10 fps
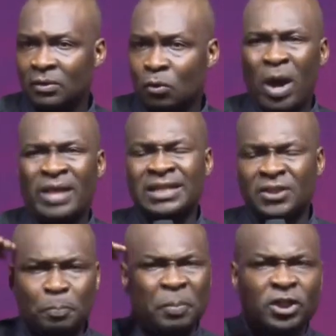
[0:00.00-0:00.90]
whether
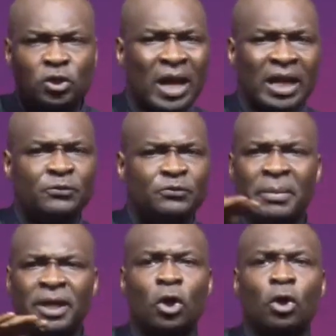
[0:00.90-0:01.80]
spiritual
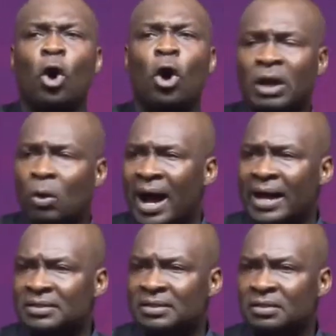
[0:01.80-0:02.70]
information or
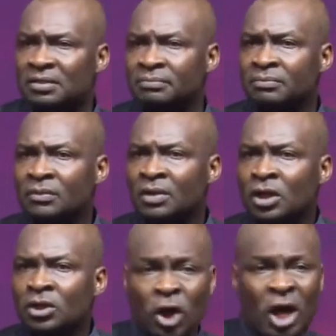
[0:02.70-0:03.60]
otherwise,
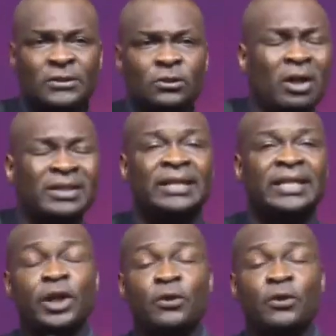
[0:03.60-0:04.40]
just know that the